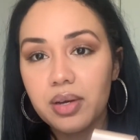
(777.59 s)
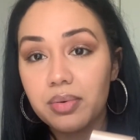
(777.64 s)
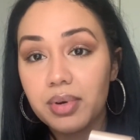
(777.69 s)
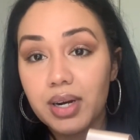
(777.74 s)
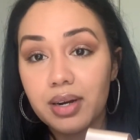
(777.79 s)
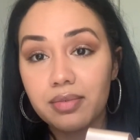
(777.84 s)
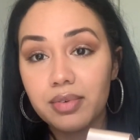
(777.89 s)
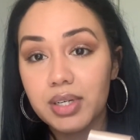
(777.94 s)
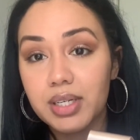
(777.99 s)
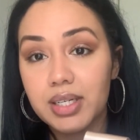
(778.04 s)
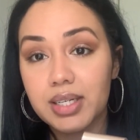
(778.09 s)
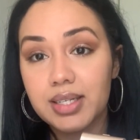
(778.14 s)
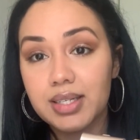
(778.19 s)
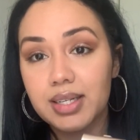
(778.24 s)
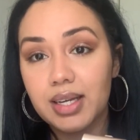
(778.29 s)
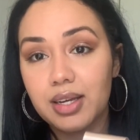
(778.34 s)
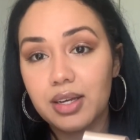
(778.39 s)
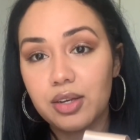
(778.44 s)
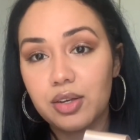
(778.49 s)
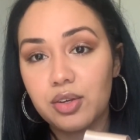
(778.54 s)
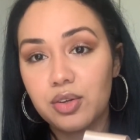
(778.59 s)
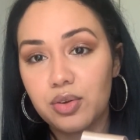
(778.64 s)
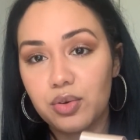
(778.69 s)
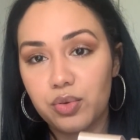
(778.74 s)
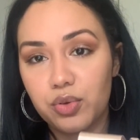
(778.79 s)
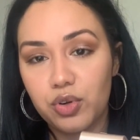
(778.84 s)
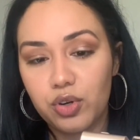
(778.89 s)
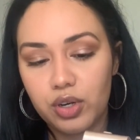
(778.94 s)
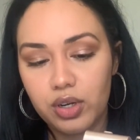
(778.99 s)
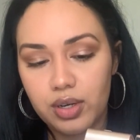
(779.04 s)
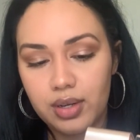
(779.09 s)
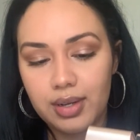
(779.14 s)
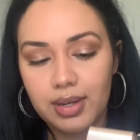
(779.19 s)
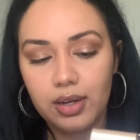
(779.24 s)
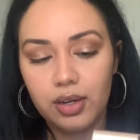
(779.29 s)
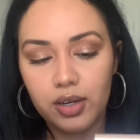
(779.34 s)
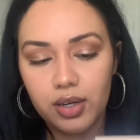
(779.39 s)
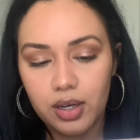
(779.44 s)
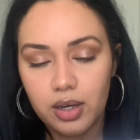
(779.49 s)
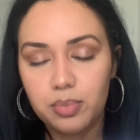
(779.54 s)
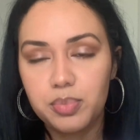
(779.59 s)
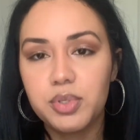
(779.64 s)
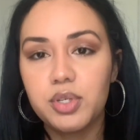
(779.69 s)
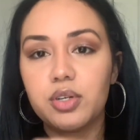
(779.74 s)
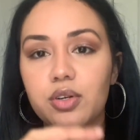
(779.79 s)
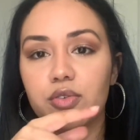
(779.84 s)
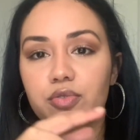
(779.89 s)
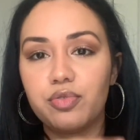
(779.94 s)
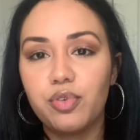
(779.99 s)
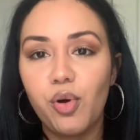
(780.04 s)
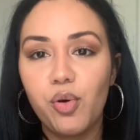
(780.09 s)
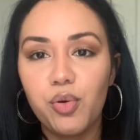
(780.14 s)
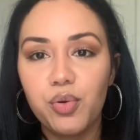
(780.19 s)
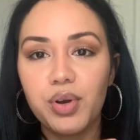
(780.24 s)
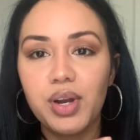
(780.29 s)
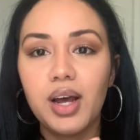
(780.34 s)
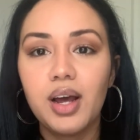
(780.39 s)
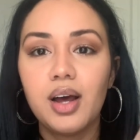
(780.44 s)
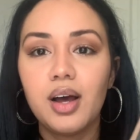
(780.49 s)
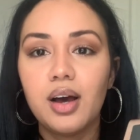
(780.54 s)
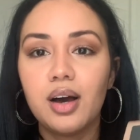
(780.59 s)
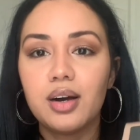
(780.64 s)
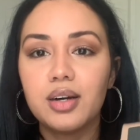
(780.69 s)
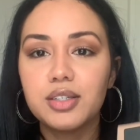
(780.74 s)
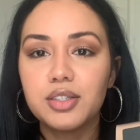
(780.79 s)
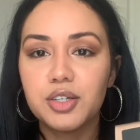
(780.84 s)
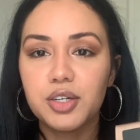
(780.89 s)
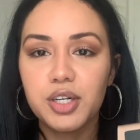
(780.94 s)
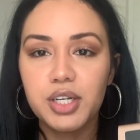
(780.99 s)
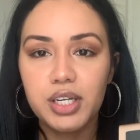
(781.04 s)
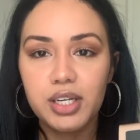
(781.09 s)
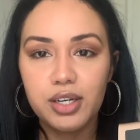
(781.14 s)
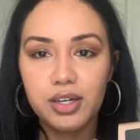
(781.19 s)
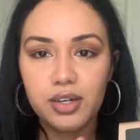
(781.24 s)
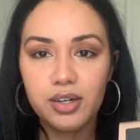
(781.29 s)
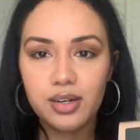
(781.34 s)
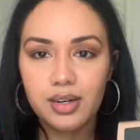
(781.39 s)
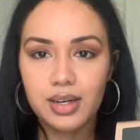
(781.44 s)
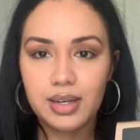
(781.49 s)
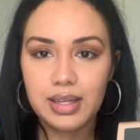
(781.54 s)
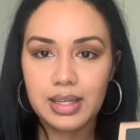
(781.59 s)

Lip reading: whatever it is that you're gonna hook up to your phone under here,